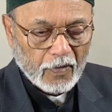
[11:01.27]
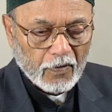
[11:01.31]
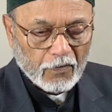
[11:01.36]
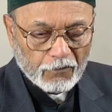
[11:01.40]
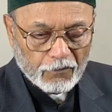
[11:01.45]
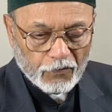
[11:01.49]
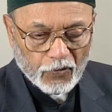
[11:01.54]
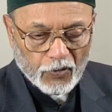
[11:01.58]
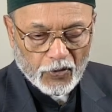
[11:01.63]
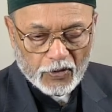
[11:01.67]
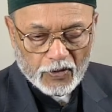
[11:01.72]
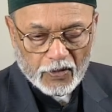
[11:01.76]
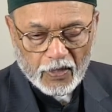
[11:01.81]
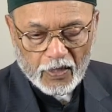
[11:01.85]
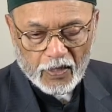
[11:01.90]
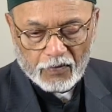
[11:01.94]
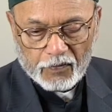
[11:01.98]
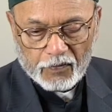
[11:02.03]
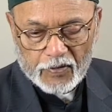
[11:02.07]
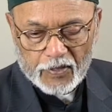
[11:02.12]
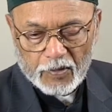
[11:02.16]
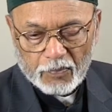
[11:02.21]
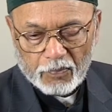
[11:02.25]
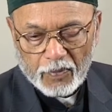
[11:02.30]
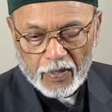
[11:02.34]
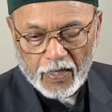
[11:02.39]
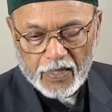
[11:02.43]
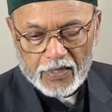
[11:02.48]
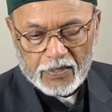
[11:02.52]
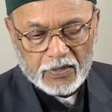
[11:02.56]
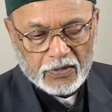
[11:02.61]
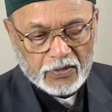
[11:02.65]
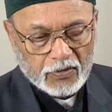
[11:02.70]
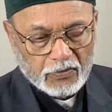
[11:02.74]
Fourth, it a
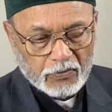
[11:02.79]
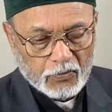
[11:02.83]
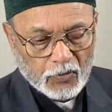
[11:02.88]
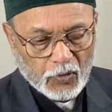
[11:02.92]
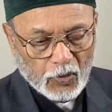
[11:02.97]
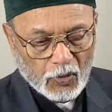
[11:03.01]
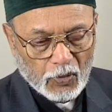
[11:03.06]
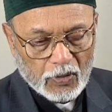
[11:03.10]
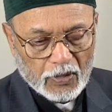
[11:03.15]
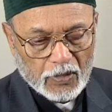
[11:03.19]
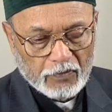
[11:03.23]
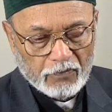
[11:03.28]
place to mold